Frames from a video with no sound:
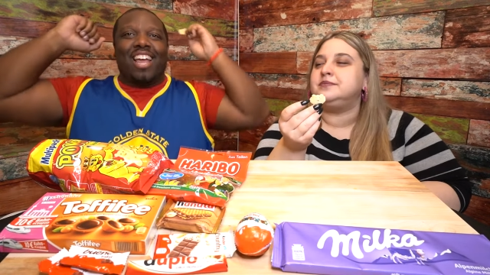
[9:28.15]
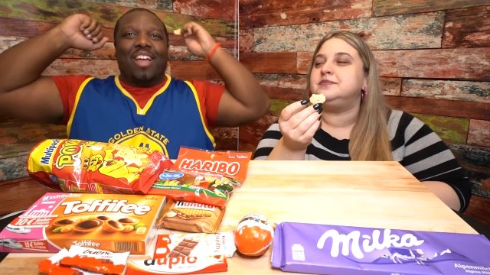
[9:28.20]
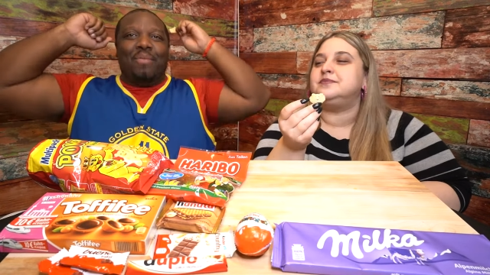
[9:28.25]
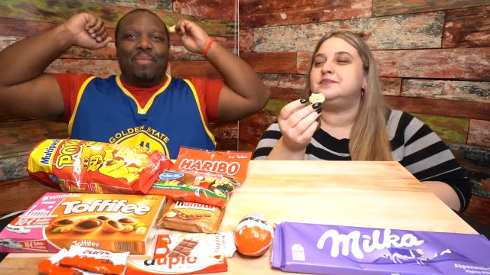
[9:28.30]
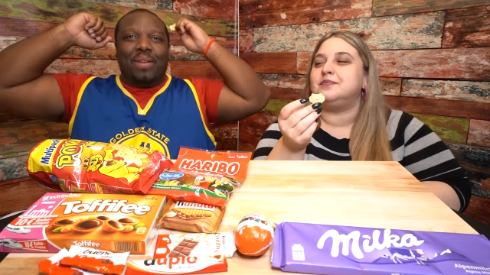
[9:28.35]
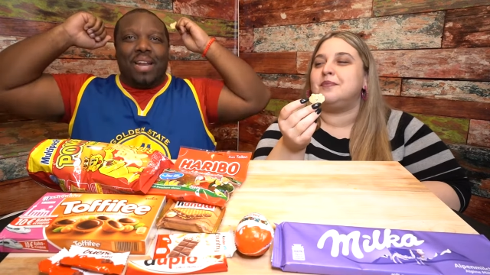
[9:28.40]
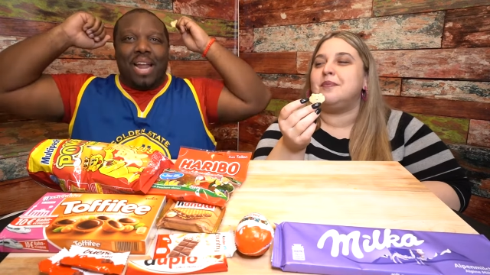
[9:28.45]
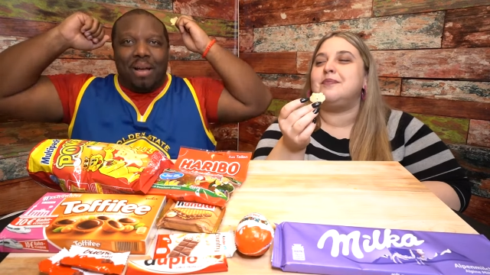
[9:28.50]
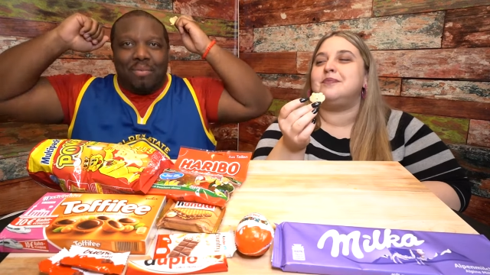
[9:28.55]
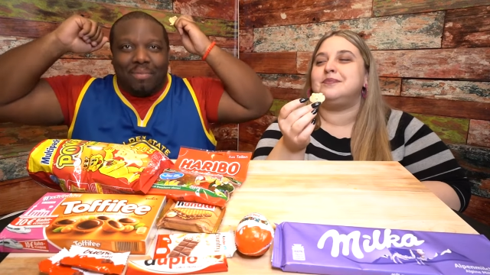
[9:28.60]

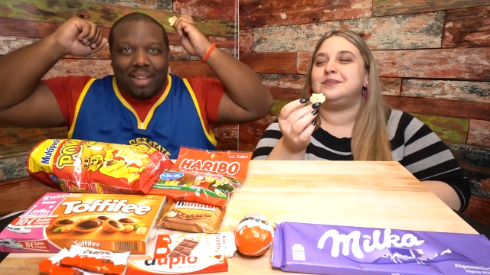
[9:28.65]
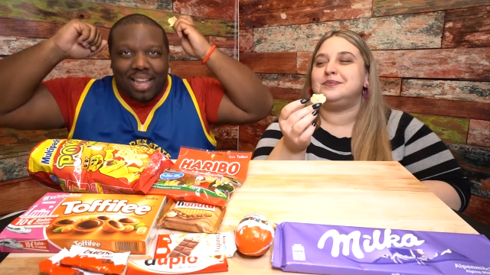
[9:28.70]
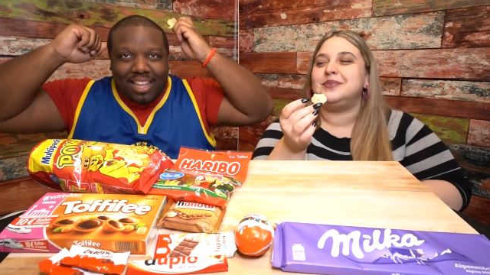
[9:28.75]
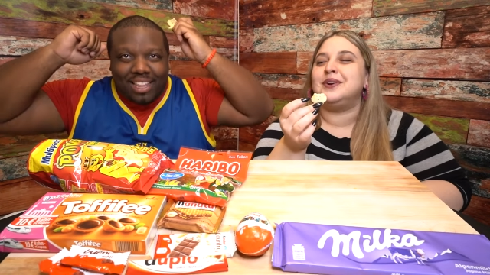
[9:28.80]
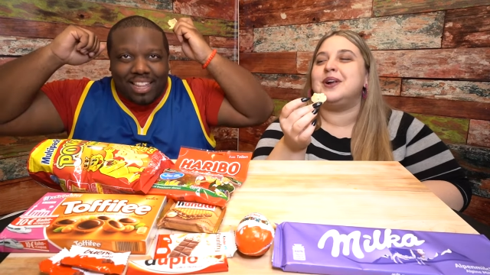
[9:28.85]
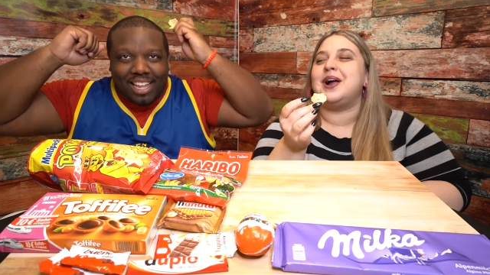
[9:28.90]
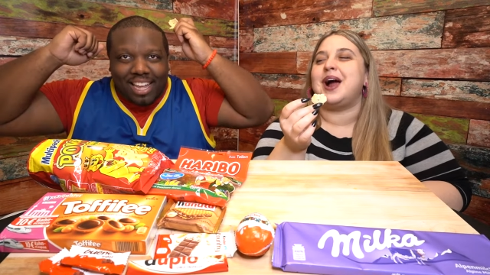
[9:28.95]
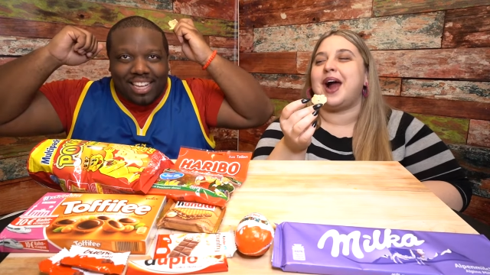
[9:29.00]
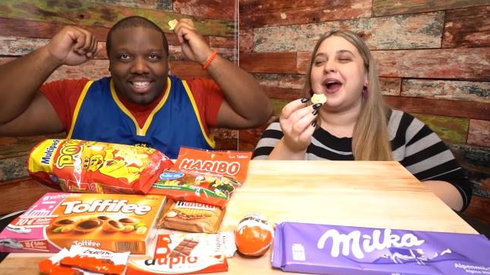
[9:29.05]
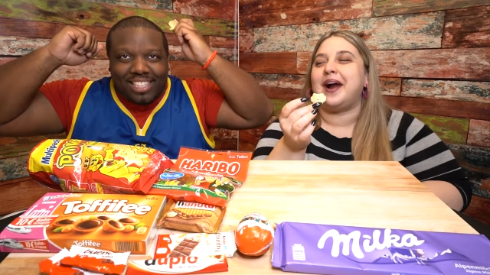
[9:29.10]
Speaker 1: coming up like
Speaker 2: this.
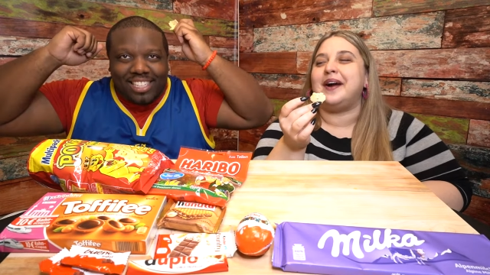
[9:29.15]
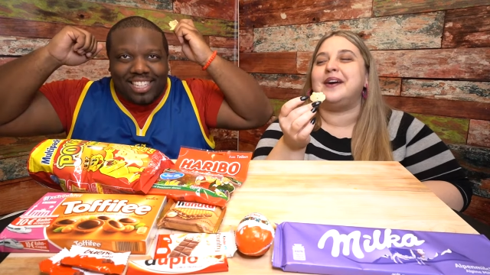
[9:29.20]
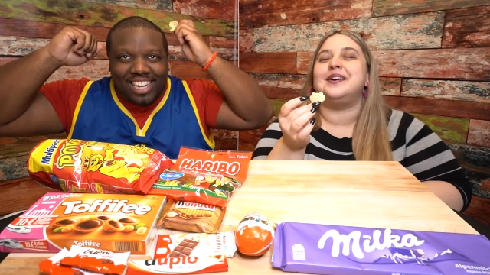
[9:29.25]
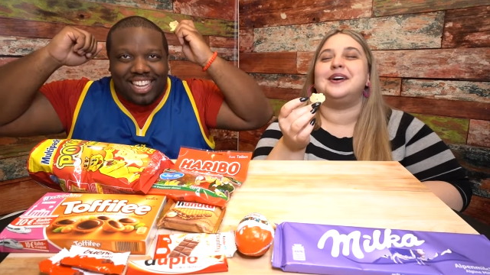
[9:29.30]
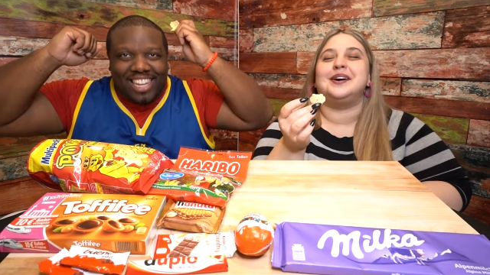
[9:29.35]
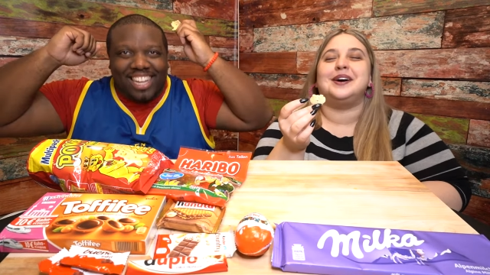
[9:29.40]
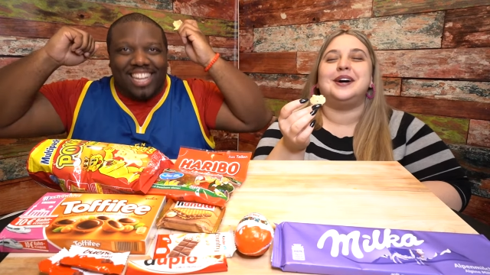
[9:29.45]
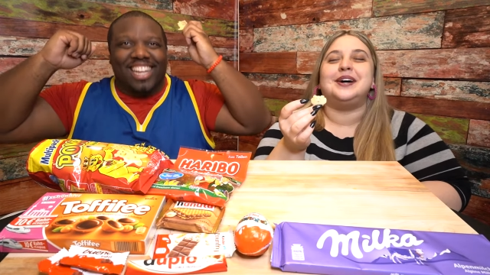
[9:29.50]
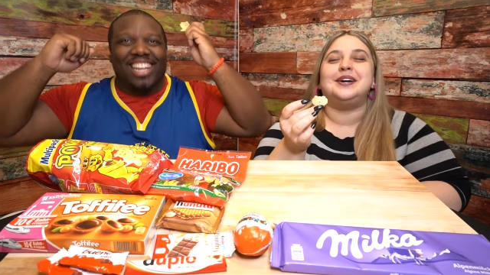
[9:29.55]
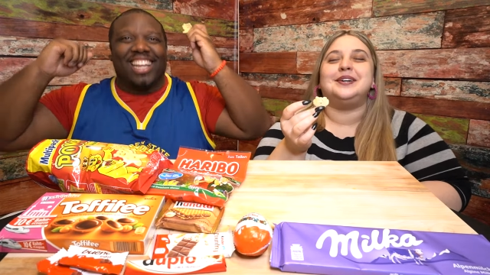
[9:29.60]

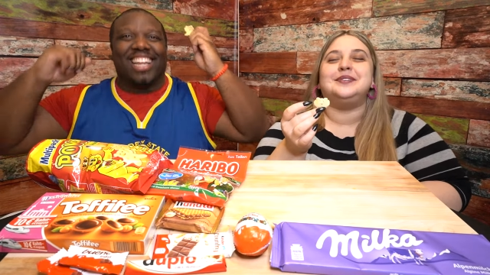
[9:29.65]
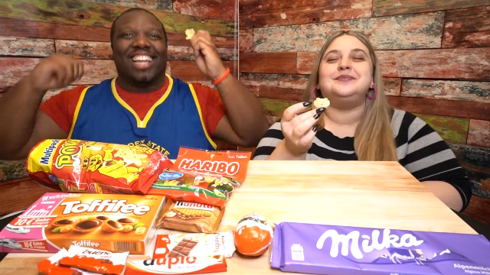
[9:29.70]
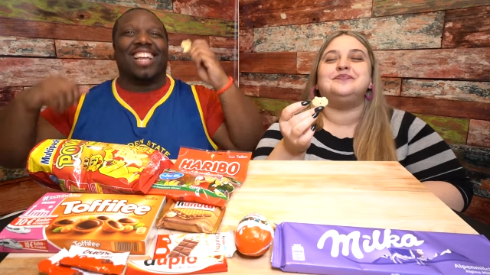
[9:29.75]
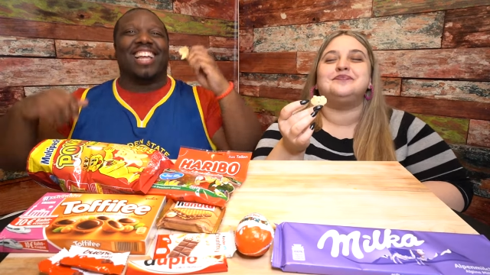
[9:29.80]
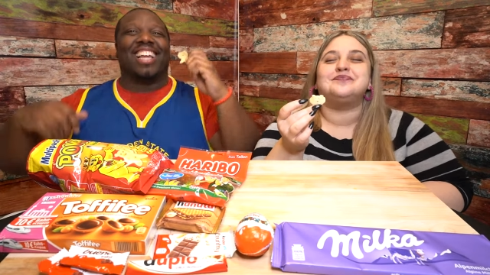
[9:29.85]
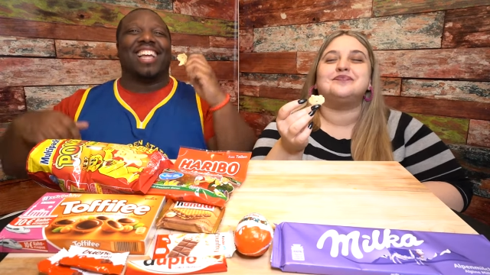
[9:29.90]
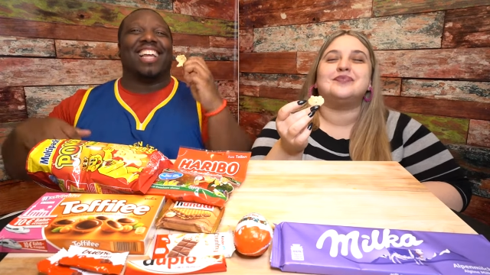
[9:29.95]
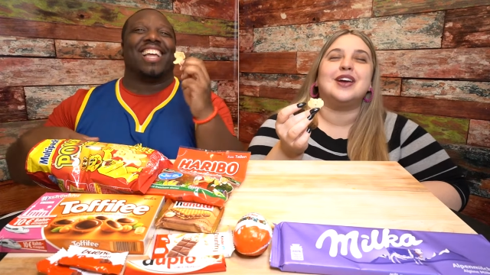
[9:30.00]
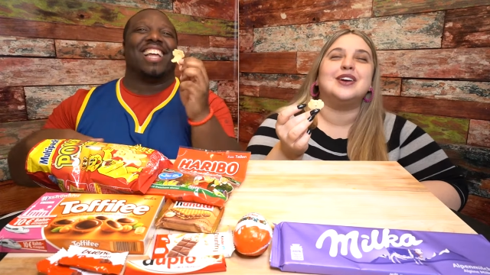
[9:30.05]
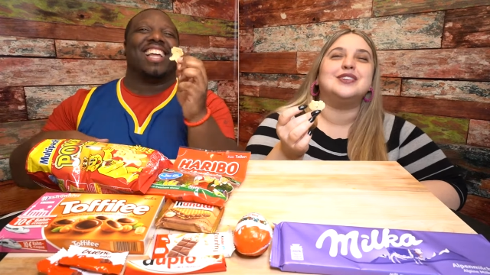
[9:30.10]
Yeah, uh-huh.
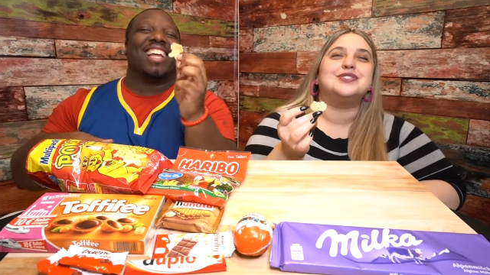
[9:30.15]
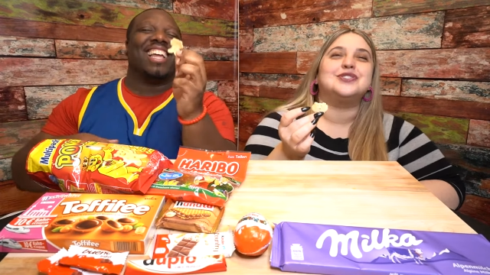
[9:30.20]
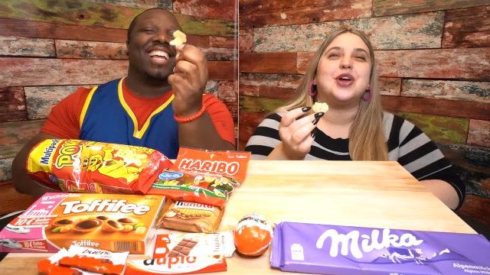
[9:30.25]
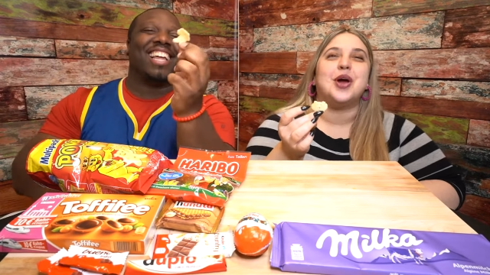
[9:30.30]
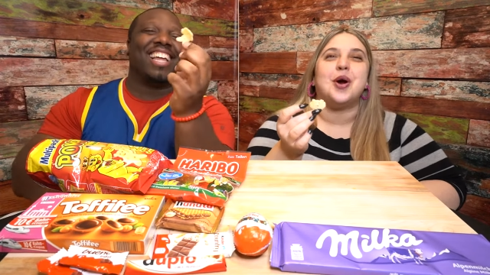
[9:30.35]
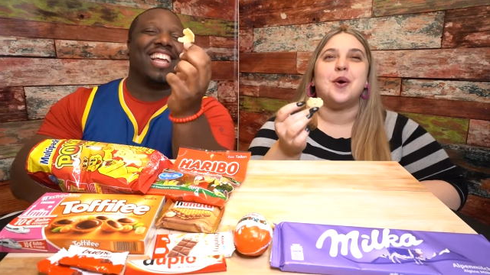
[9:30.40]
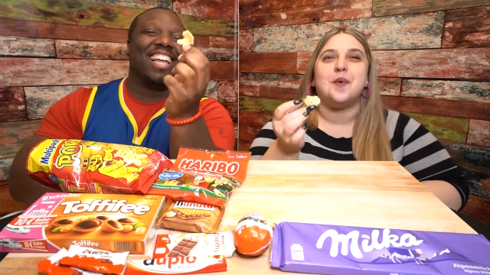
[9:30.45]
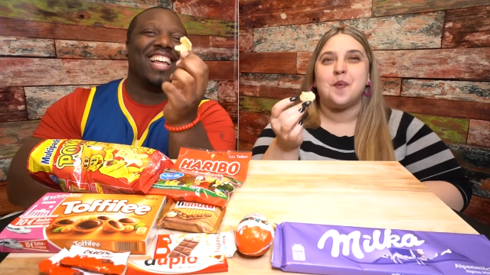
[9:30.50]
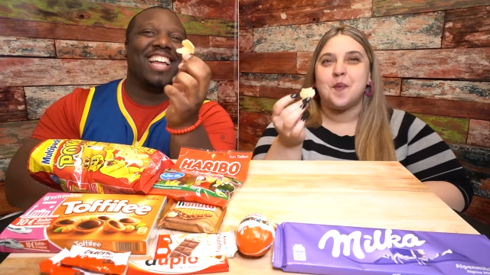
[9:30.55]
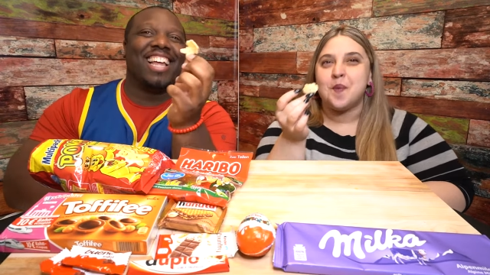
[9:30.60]
It's cute.